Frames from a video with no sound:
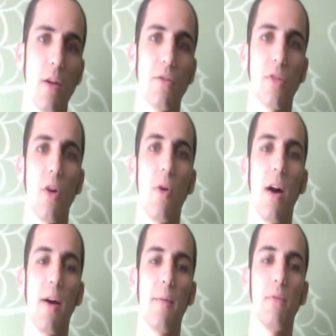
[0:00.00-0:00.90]

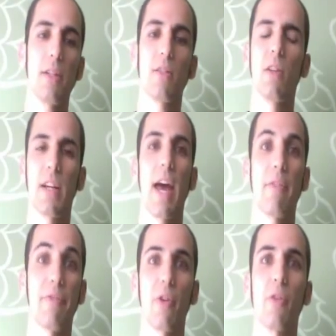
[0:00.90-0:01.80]
So let's look
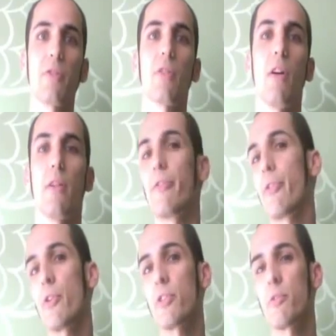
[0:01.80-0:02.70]
at the
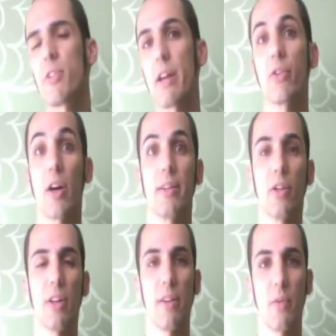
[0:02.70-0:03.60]
first set of
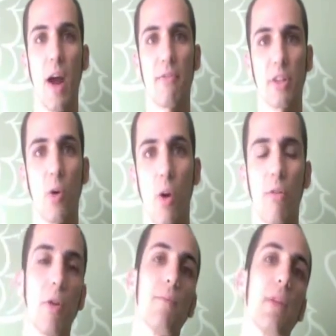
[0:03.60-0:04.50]
criteria that we have to go
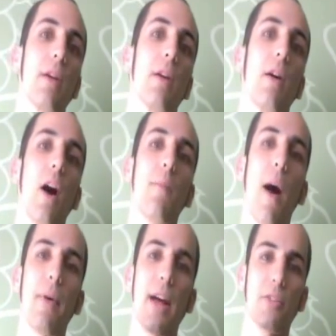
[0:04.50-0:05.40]
over.
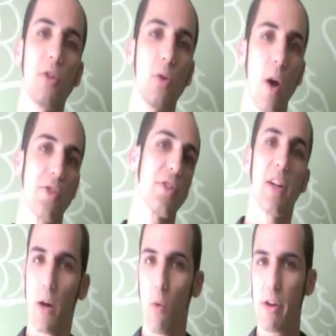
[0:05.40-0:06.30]
I'm going to ask you a
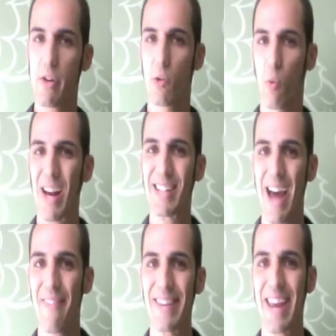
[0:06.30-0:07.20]
question, and I want you to write
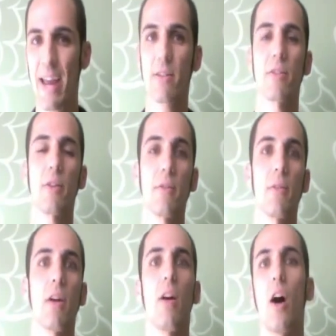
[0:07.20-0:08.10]
down the answer.
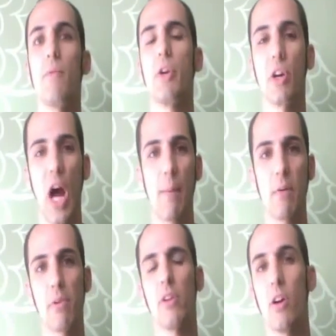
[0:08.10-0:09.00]
You can
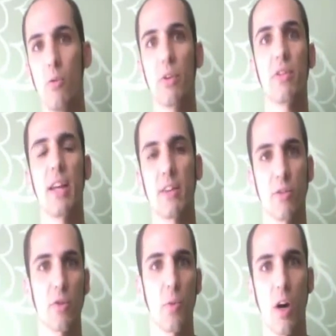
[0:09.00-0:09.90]
comment below with the
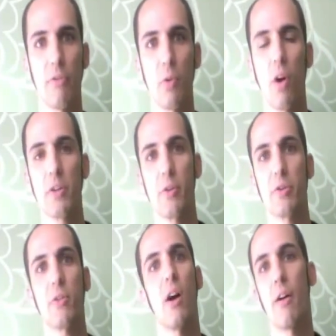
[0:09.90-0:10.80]
answer as well if you want to.
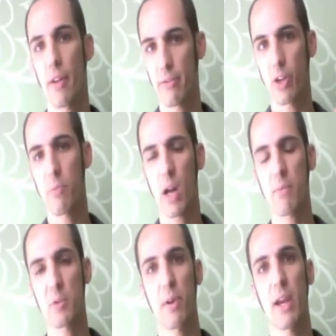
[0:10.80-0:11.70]
At the very bottom of this